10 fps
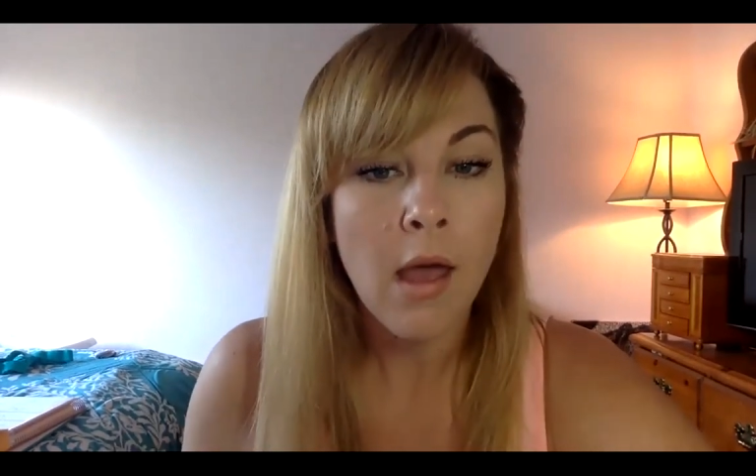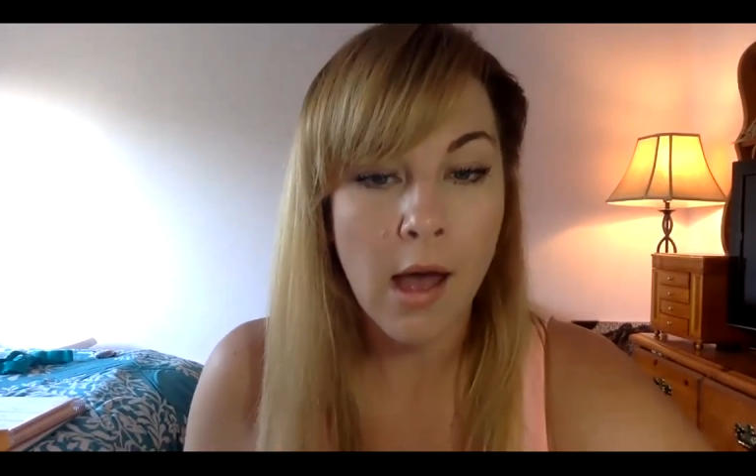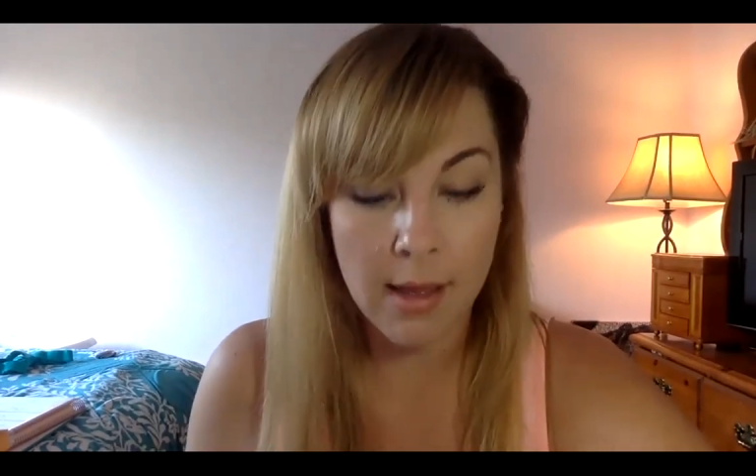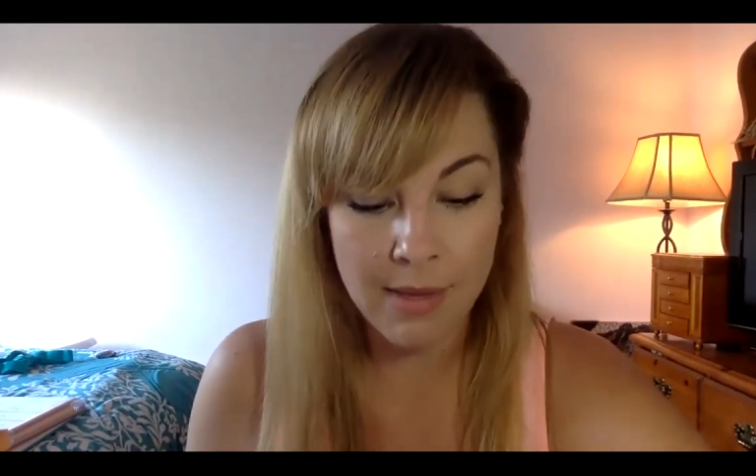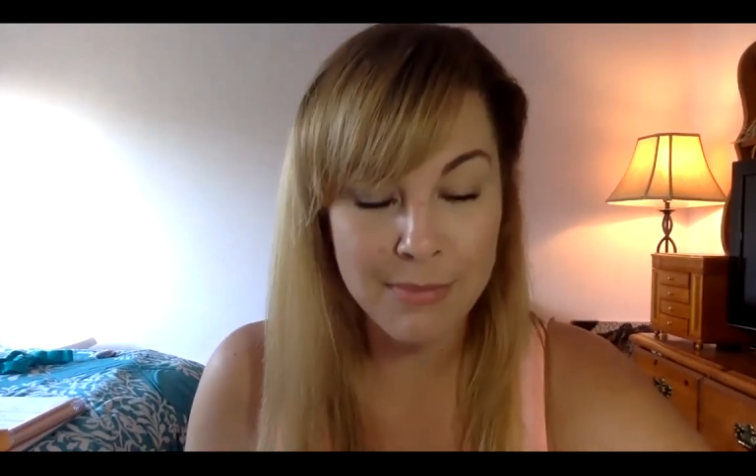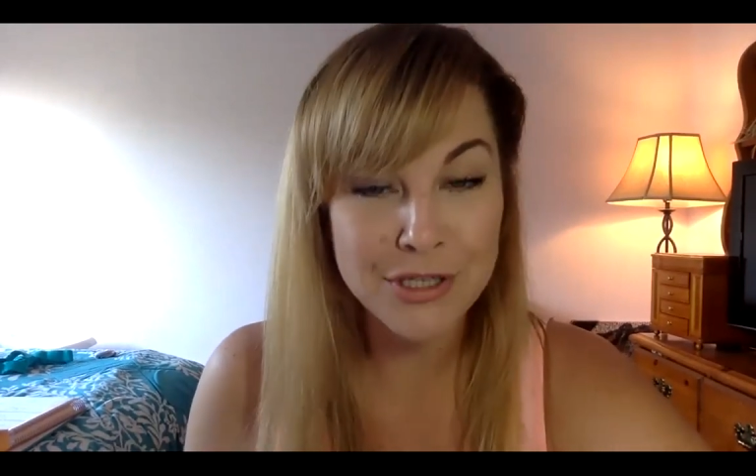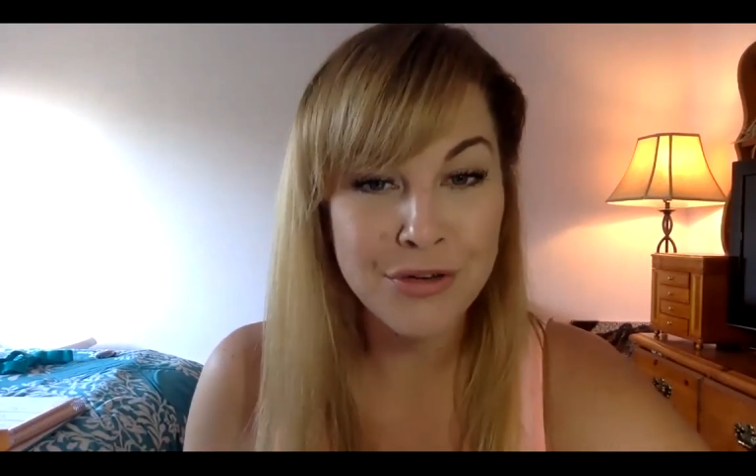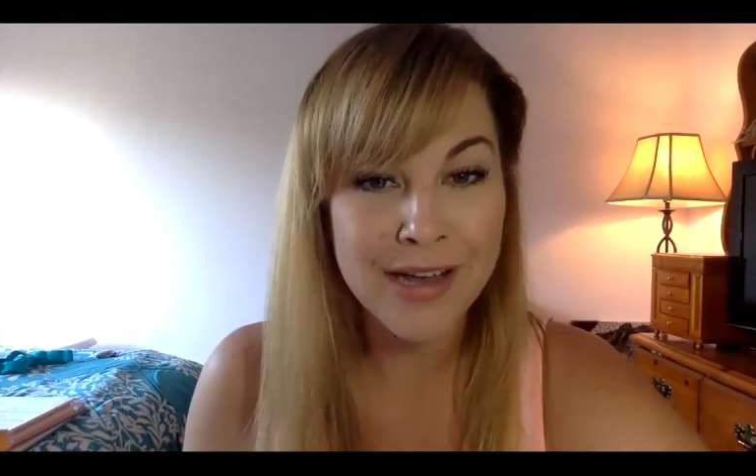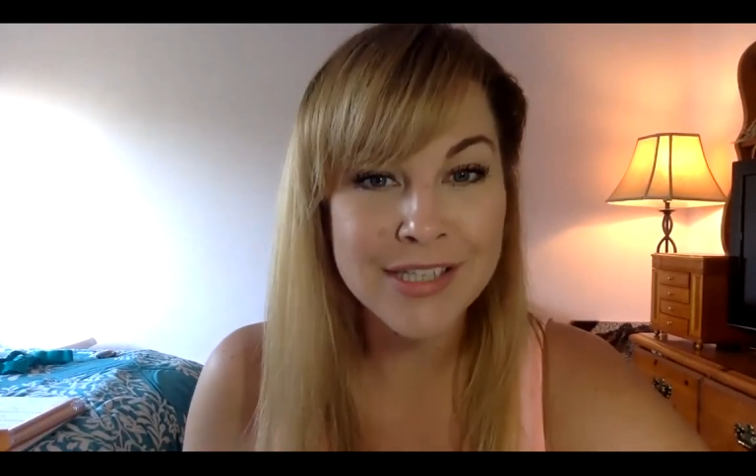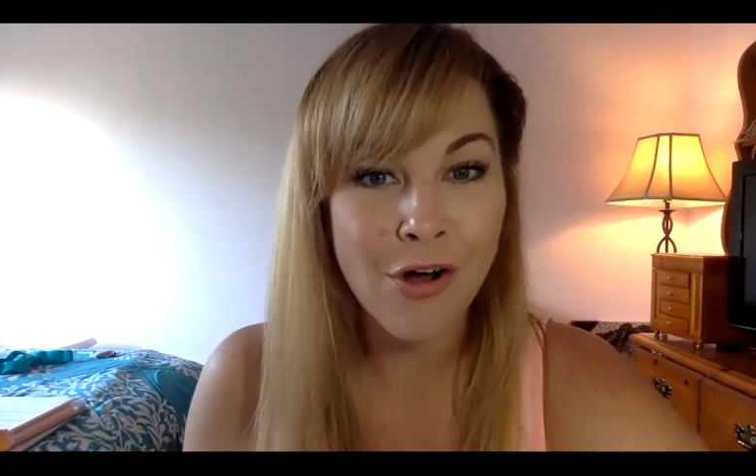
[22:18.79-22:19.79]
I miss
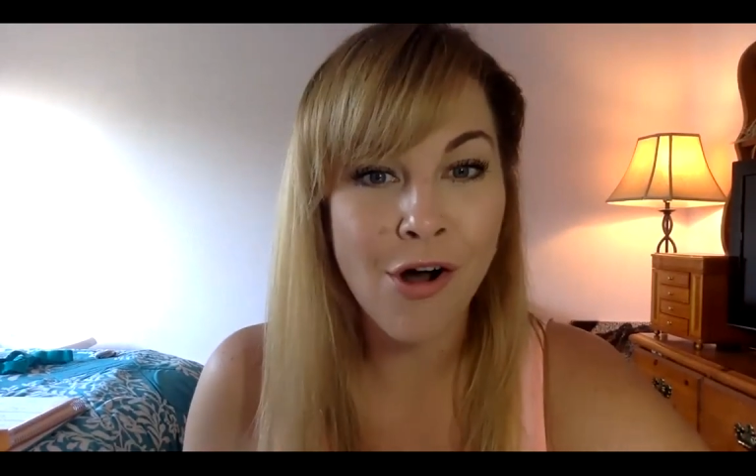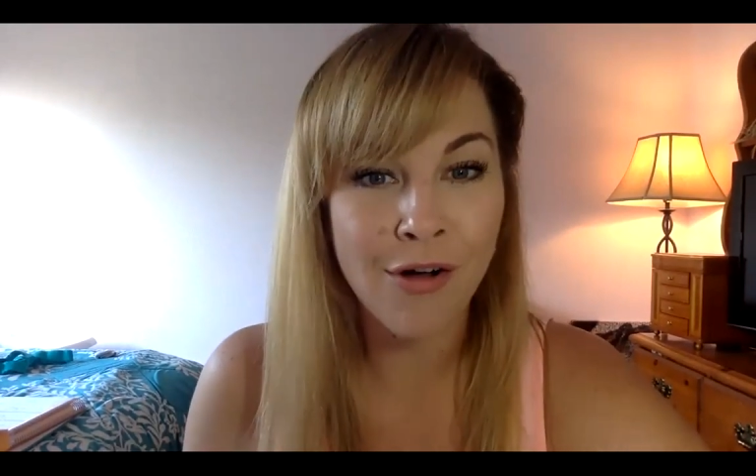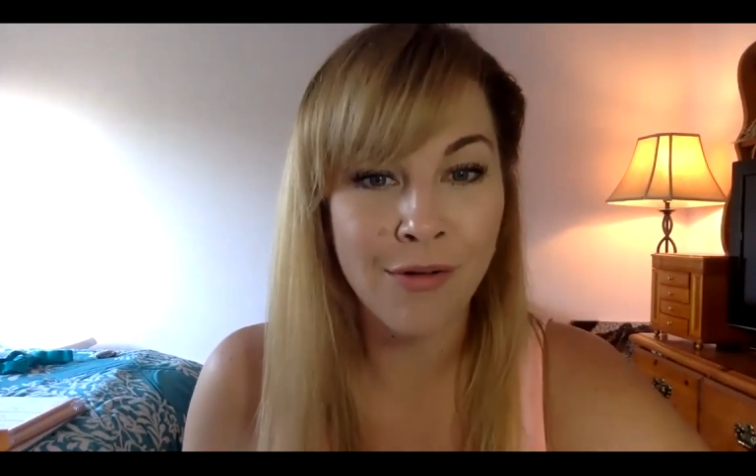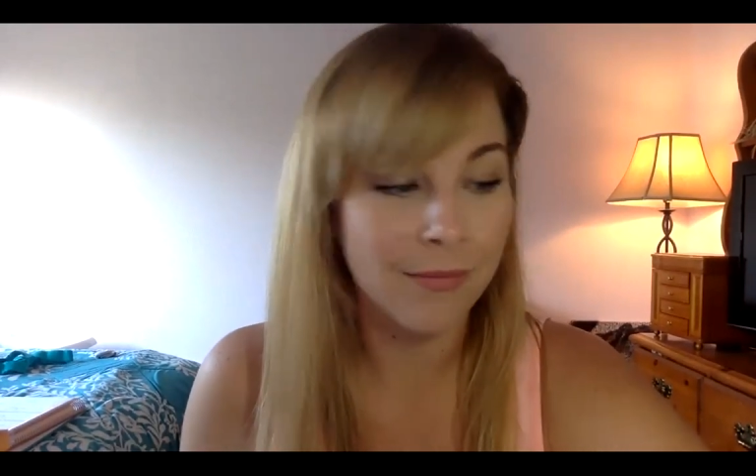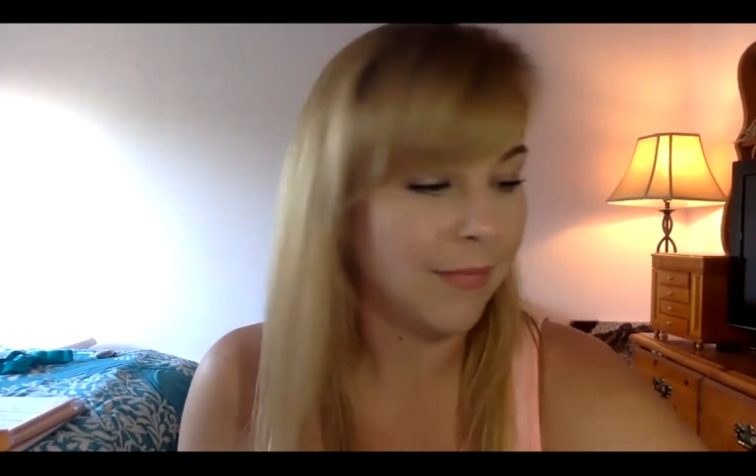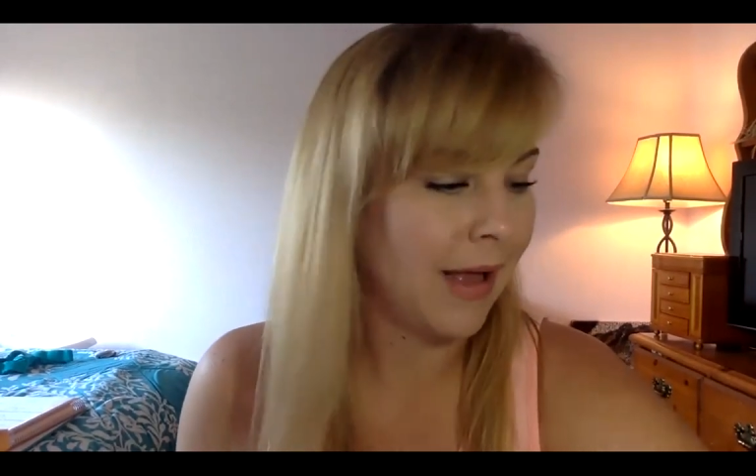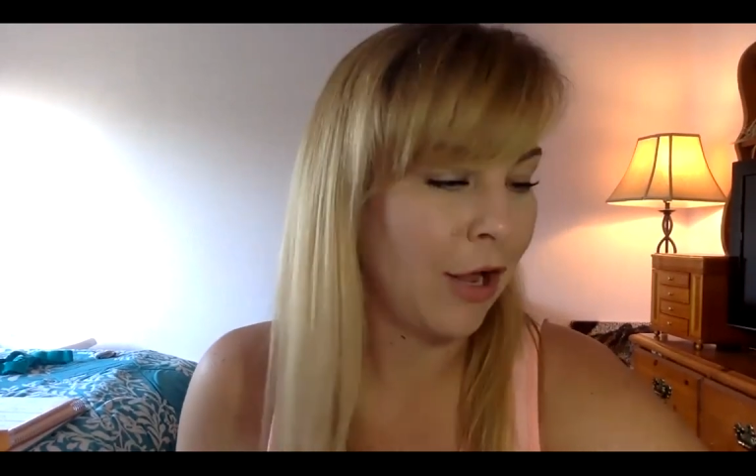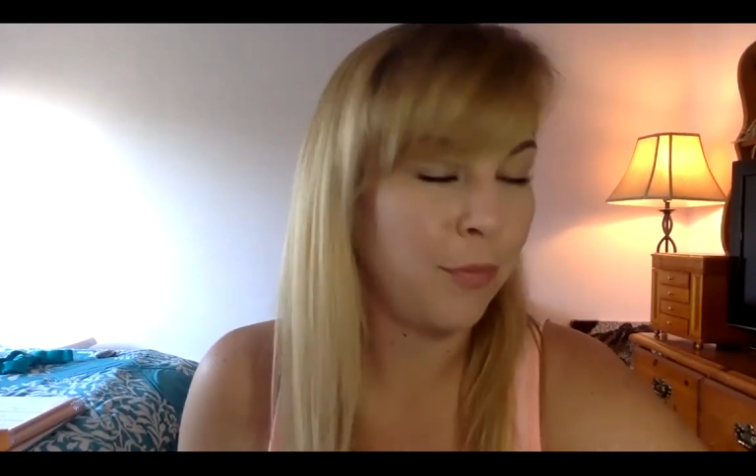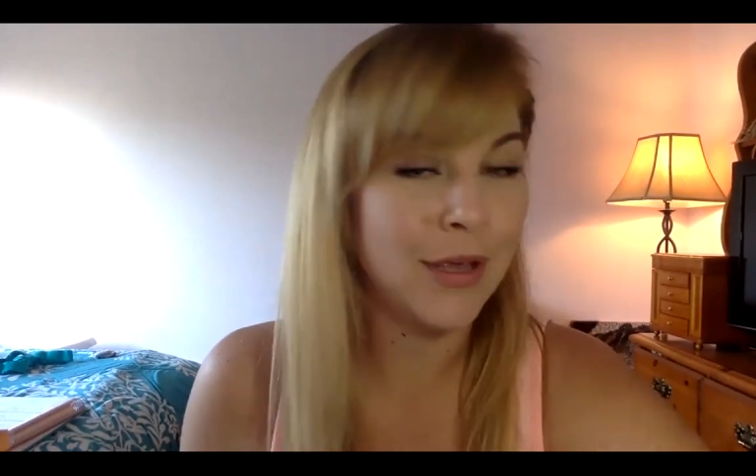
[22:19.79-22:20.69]
you guys all. I hope